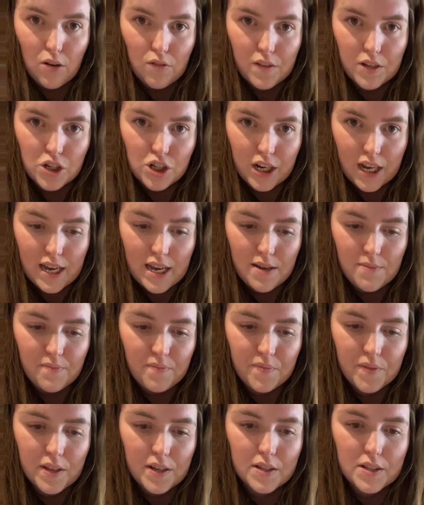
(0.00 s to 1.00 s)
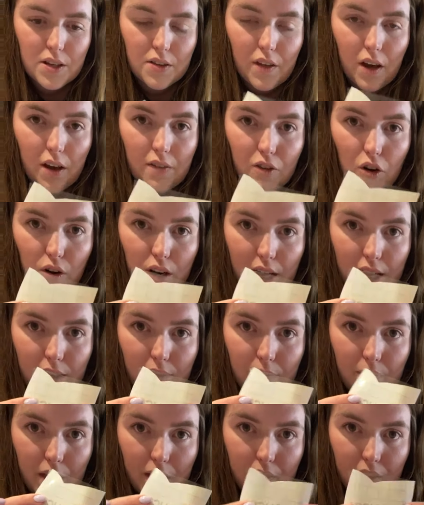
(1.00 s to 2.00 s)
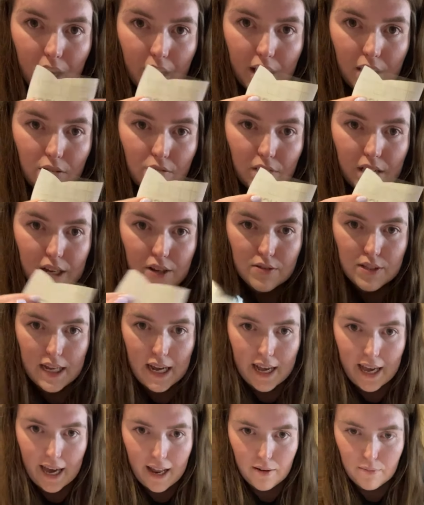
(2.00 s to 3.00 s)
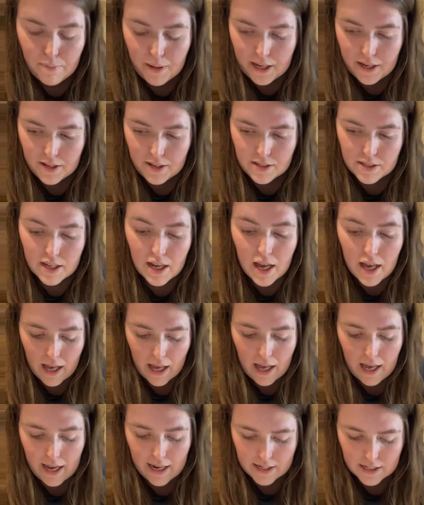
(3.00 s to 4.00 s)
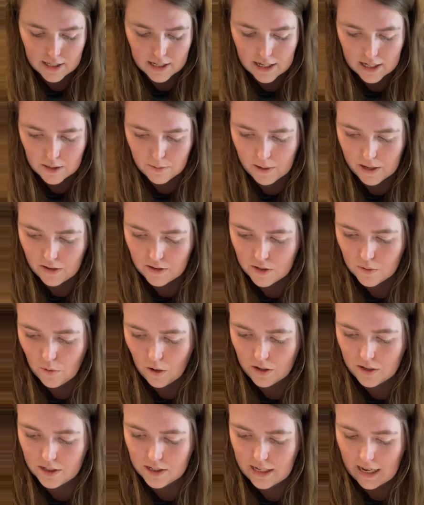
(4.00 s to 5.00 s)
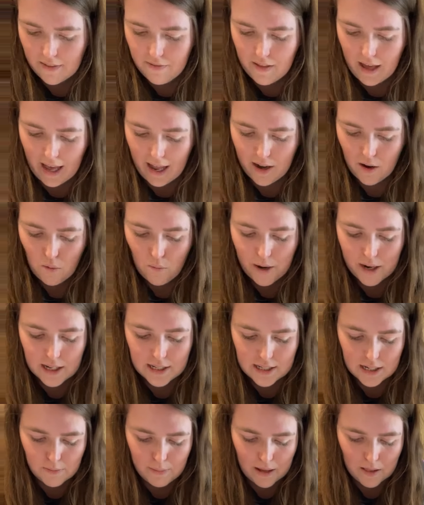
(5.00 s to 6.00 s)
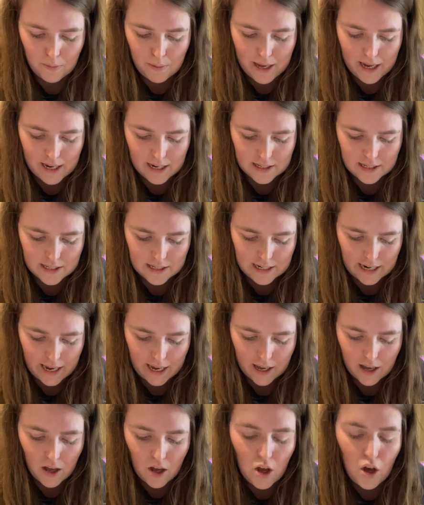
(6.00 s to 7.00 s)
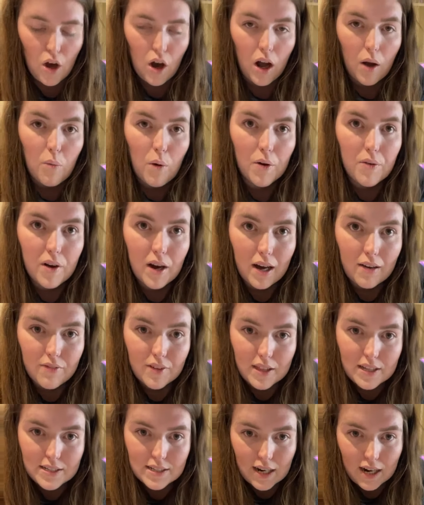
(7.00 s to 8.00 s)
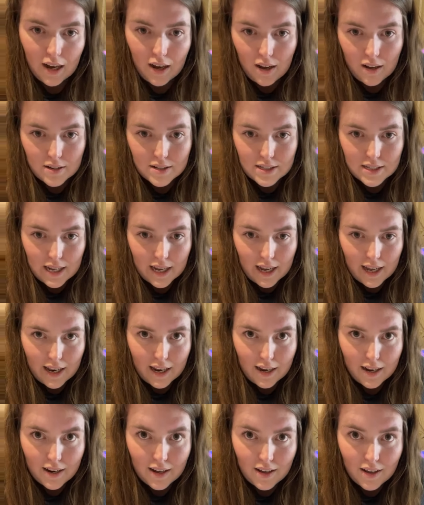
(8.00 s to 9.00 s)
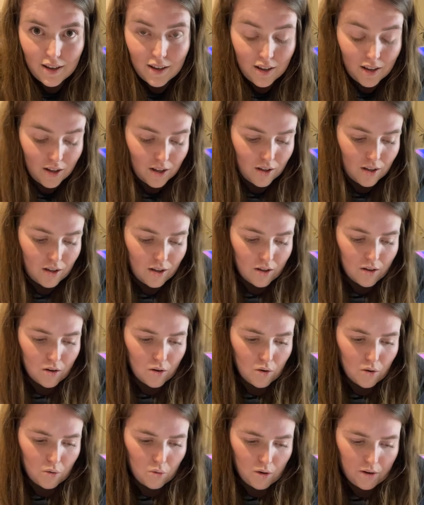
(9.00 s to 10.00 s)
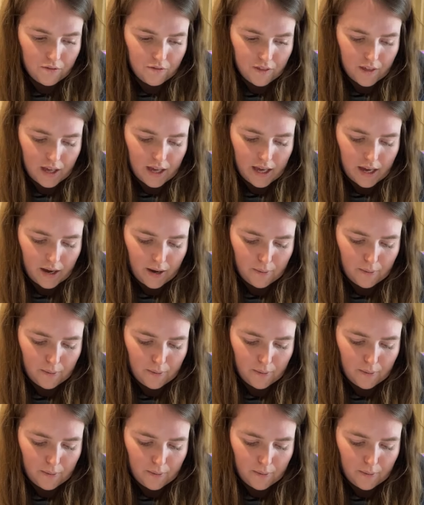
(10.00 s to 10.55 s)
on the sheet so that I've got it and that I can reuse it again, because it doesn't need to be used once. And then when I said about the peel and stick, I won't cover this glass in all of the